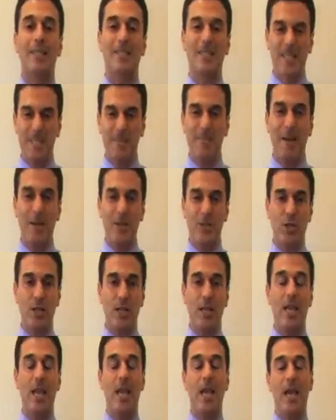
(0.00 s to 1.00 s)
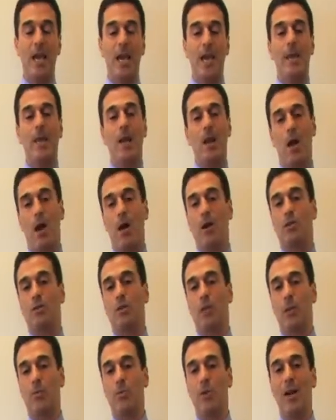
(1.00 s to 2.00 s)
especially in a
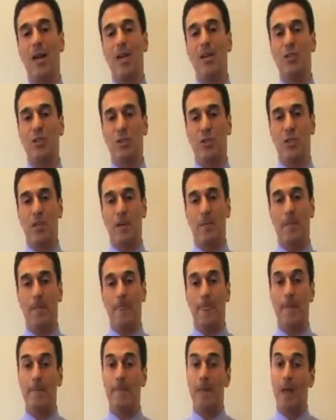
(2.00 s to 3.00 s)
long-term relationship.